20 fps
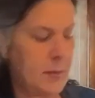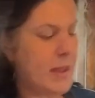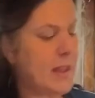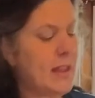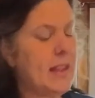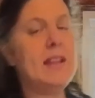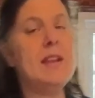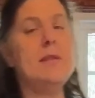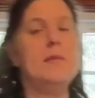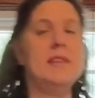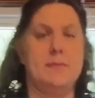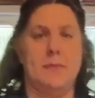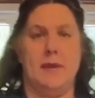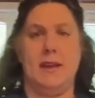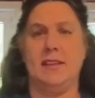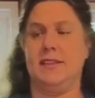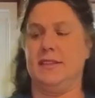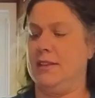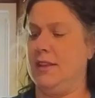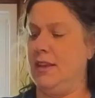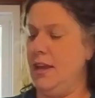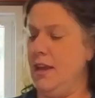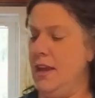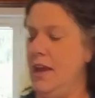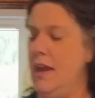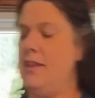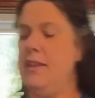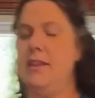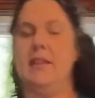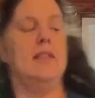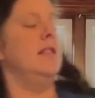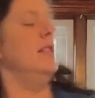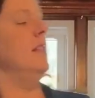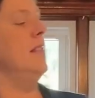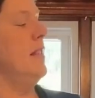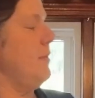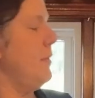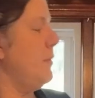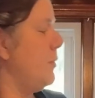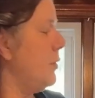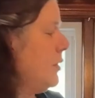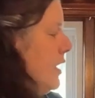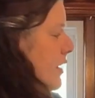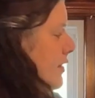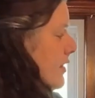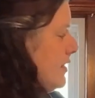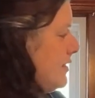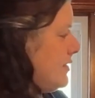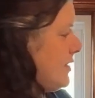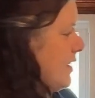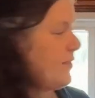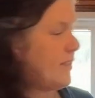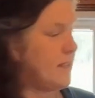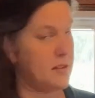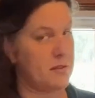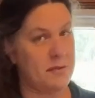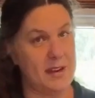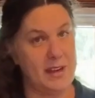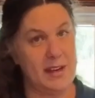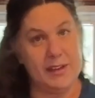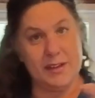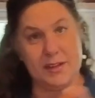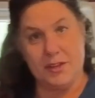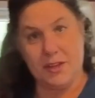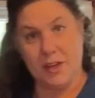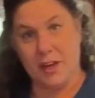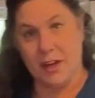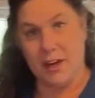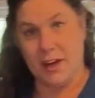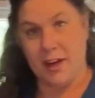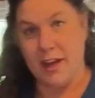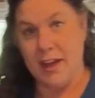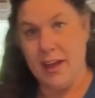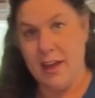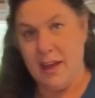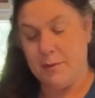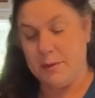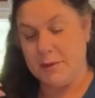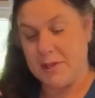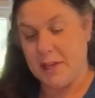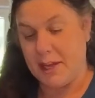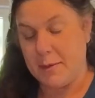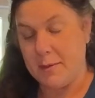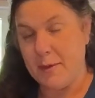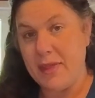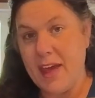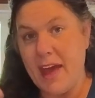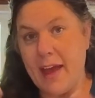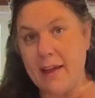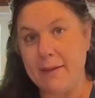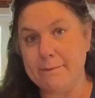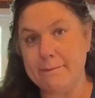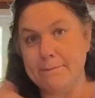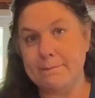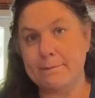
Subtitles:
me clean up this mess, and then let me pull out the stuff that's ready to jar. We'll talk about that.